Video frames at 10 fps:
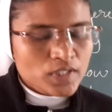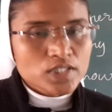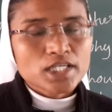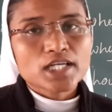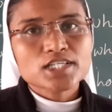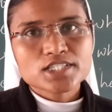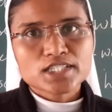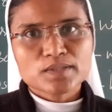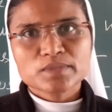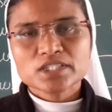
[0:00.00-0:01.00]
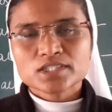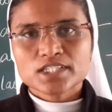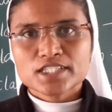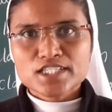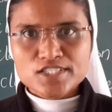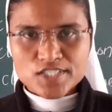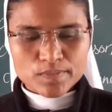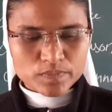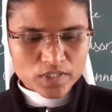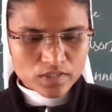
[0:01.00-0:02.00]
English grammar 13th
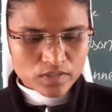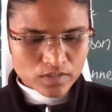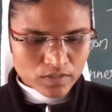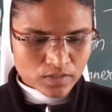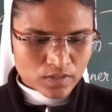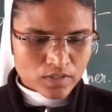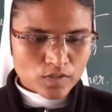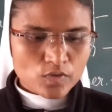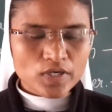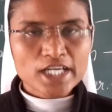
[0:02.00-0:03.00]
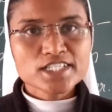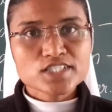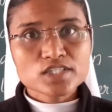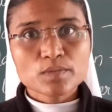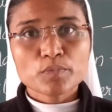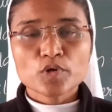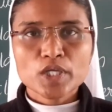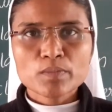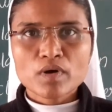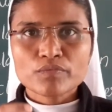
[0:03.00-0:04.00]
chapter. You write the
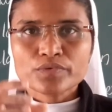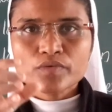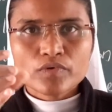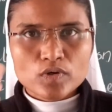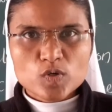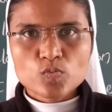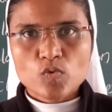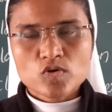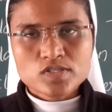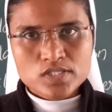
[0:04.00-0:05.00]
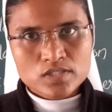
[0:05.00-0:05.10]
poem of your own words